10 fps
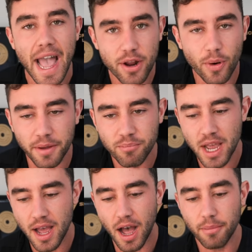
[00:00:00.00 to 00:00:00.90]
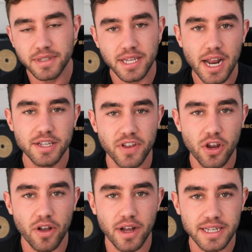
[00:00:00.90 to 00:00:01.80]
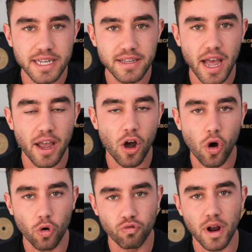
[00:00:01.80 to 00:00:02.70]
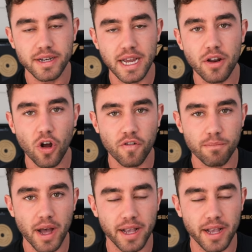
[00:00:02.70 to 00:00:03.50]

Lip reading: anyway, today's video, guys, is a whole rundown of my